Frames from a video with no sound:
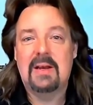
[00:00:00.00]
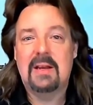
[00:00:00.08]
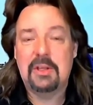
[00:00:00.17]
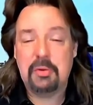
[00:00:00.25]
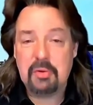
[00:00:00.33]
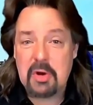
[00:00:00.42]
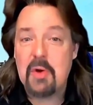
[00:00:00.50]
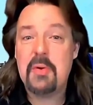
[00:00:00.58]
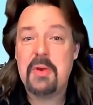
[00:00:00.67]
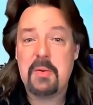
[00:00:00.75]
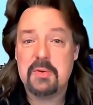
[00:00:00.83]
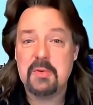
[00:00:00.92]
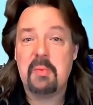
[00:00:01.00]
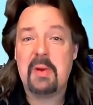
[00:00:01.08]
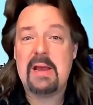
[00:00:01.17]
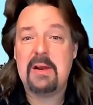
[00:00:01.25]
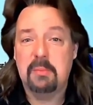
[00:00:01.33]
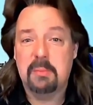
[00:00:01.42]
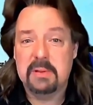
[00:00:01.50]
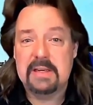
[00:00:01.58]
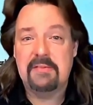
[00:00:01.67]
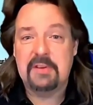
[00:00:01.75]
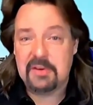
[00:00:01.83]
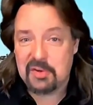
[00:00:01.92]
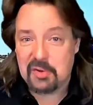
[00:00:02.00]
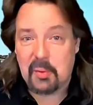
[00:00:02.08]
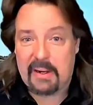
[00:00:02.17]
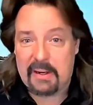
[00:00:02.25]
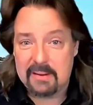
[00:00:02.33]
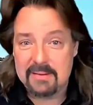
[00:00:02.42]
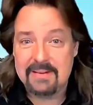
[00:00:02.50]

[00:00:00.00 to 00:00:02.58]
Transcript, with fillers: you know he was a man who believed in doing,